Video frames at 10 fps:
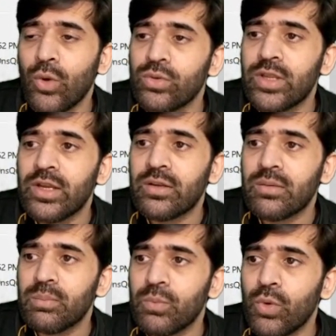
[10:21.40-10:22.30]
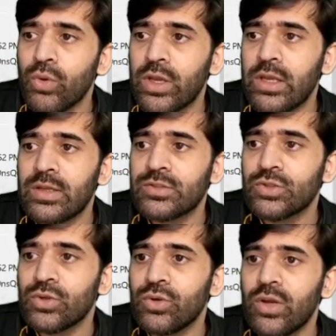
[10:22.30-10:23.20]
out that okay,
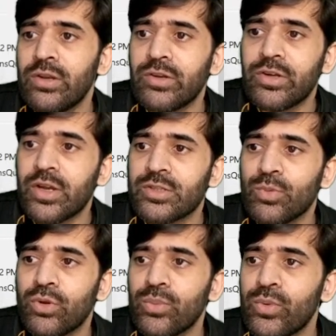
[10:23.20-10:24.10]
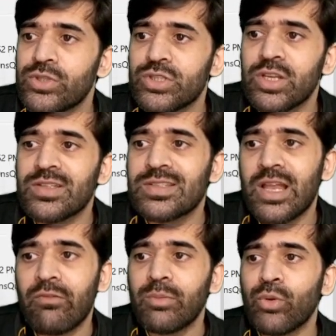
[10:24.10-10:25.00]
so Internet Explorer version is
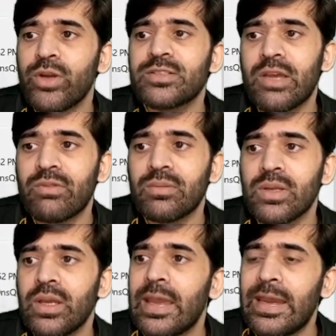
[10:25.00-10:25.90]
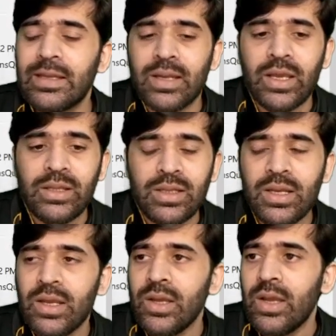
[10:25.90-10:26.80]
11.789,
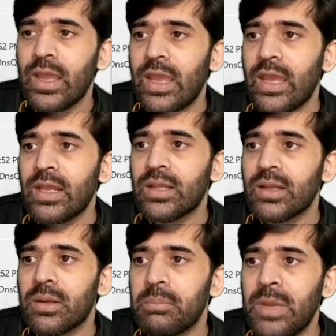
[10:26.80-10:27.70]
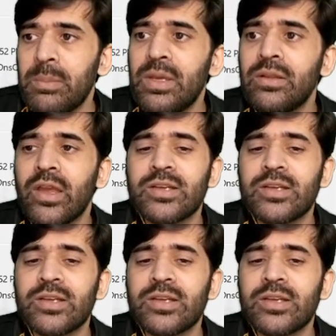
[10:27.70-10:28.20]
and maybe